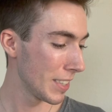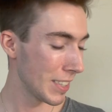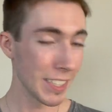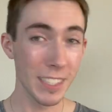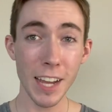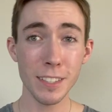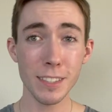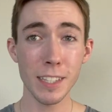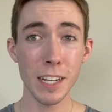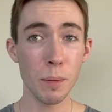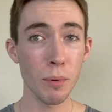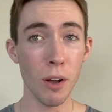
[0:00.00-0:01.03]
The decks
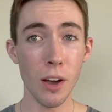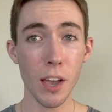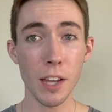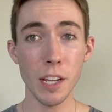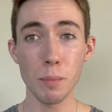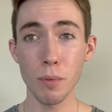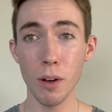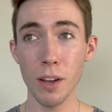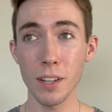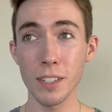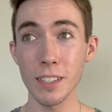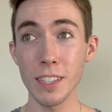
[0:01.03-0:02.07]
that I brought, and I
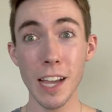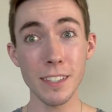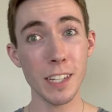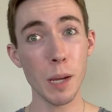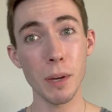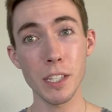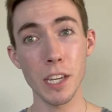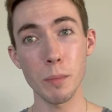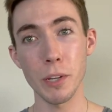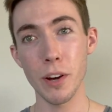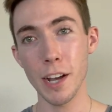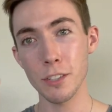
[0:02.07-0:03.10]
brought, last time I came
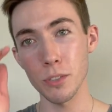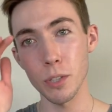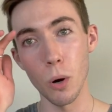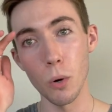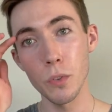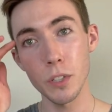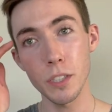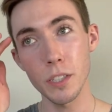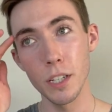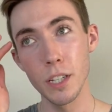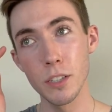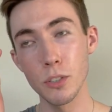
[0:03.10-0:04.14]
here, I actually only
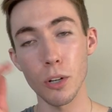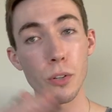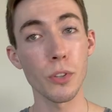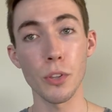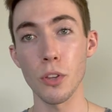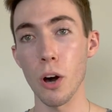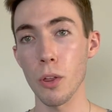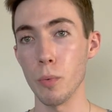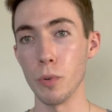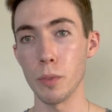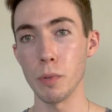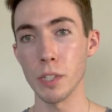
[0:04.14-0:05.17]
took the Thoth
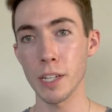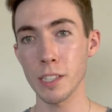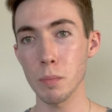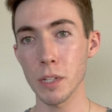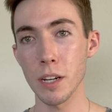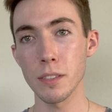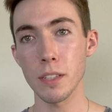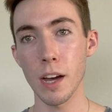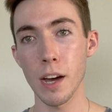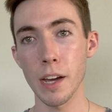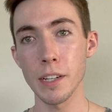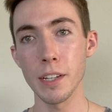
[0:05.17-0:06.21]
with me, and that's because
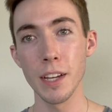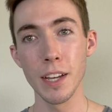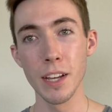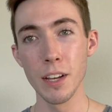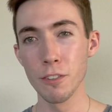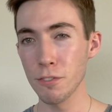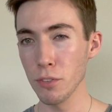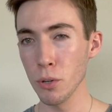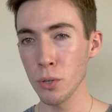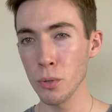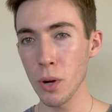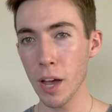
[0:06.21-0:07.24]
I
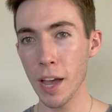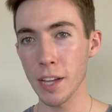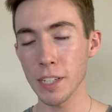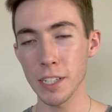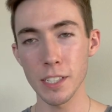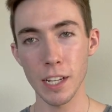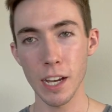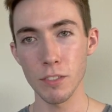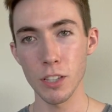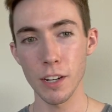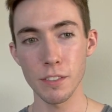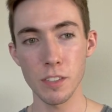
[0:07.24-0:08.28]
flew and I didn't have a
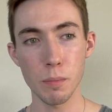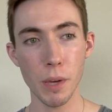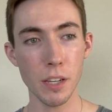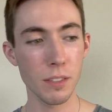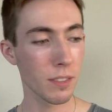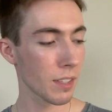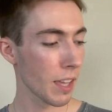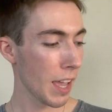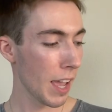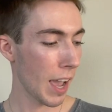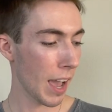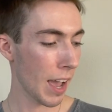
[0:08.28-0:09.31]
lot of space,
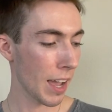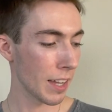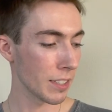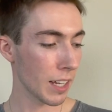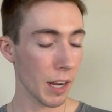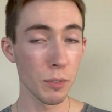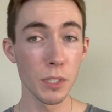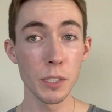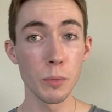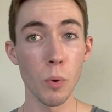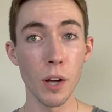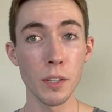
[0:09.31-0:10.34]
and I really
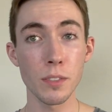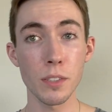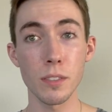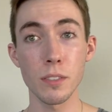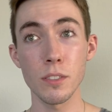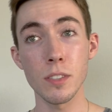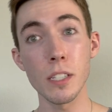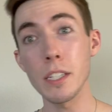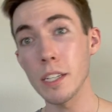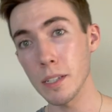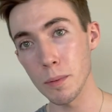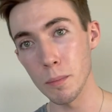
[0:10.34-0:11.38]
was
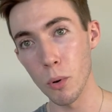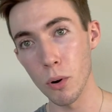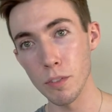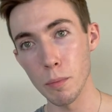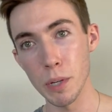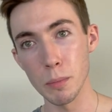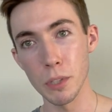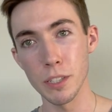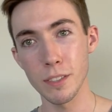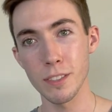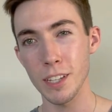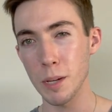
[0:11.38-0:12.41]
seeking more of a
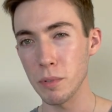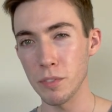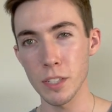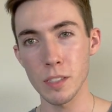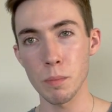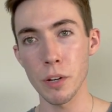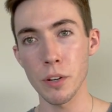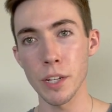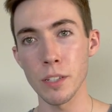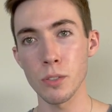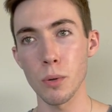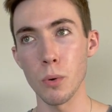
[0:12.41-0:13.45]
minimalist type of
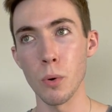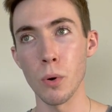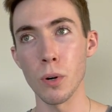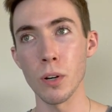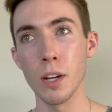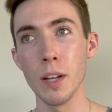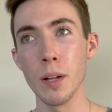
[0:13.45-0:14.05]
experience, or